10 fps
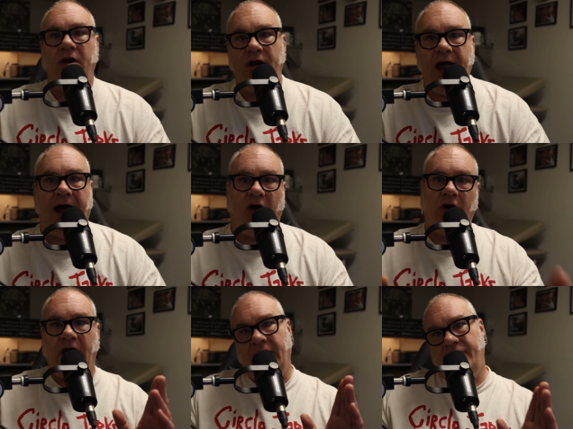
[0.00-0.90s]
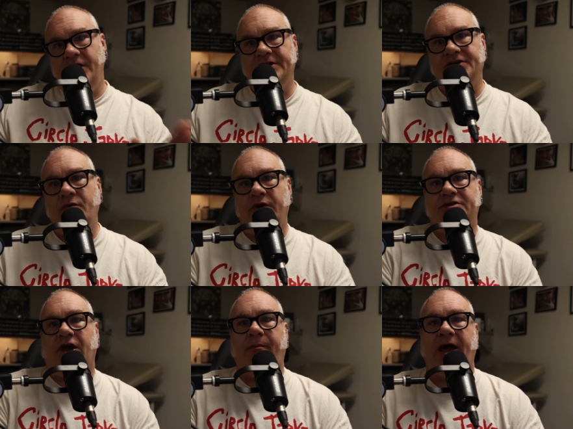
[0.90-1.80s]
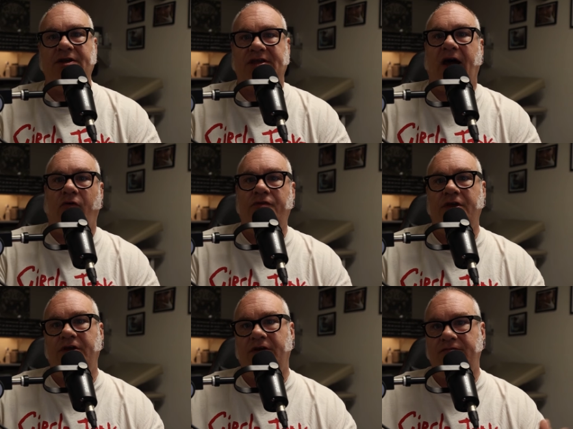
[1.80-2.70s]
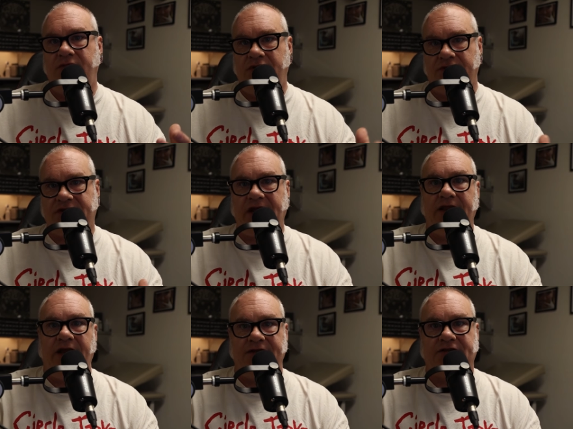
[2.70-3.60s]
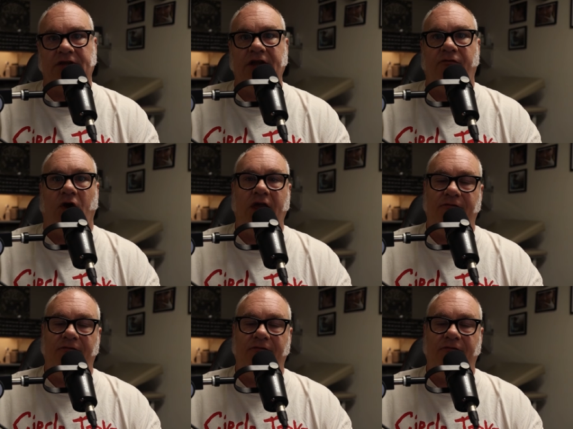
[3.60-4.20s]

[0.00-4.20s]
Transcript: Now, uh, the next thing we want to talk about is how the, the saline is delivered.